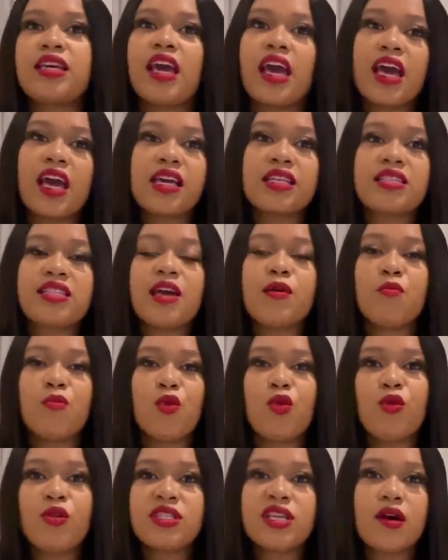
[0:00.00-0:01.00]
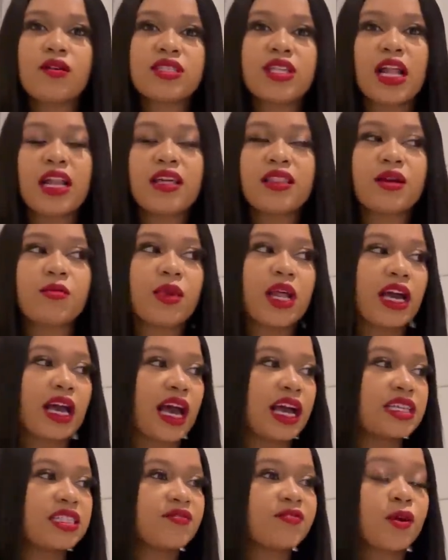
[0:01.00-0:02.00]
Yes, they moods. I was telling them, like,
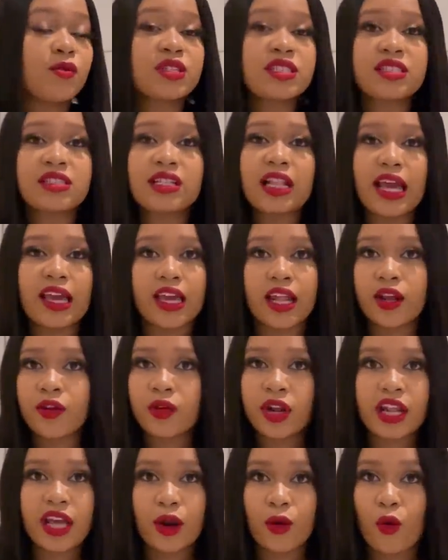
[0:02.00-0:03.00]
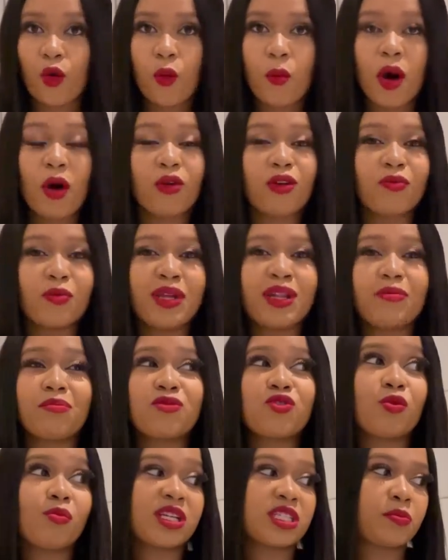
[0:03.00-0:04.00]
guys, if I was, like, getting ready at home, I would have been in
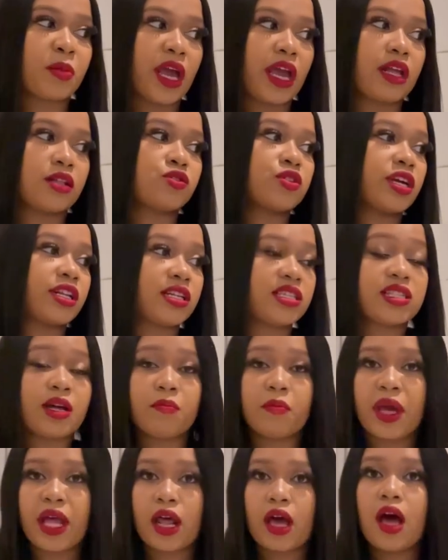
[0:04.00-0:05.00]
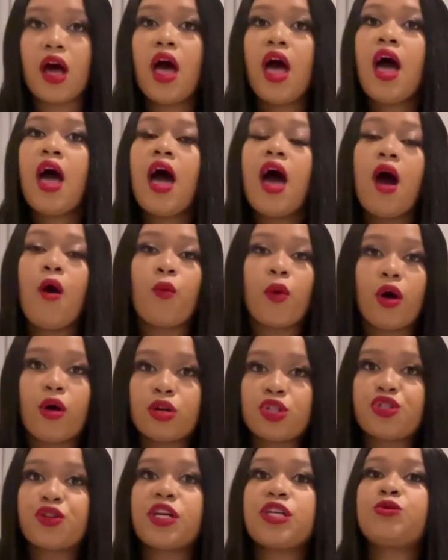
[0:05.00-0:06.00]
so much pain. So at least I'm better. We're all
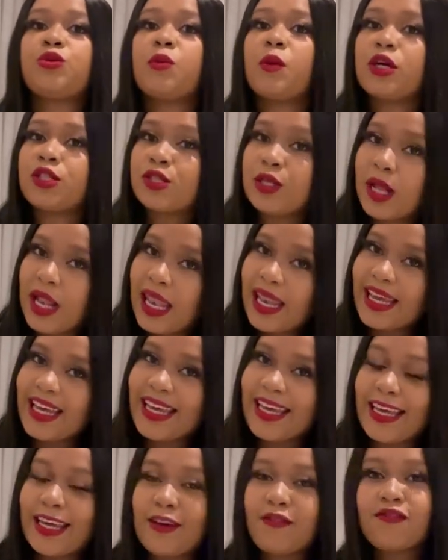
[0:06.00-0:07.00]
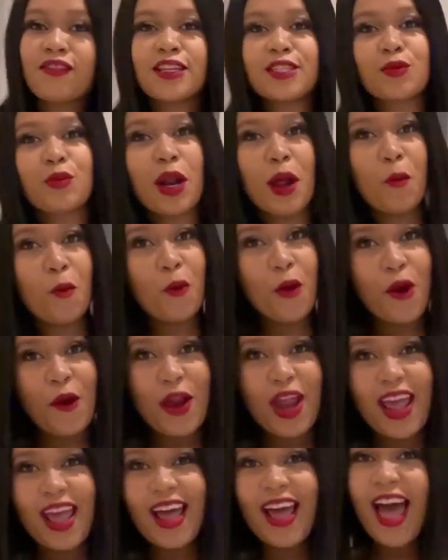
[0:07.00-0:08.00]
dressed. We're about to leave. This is what I'm
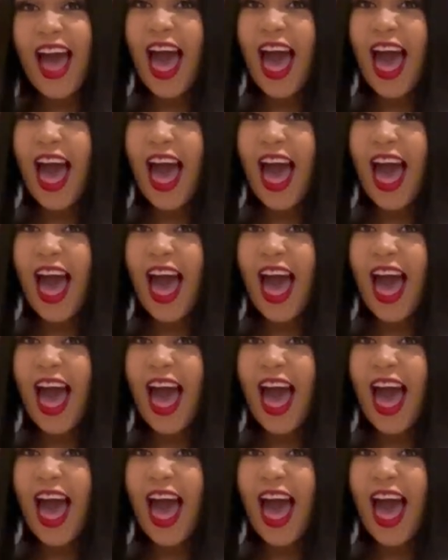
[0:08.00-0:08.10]
wearing.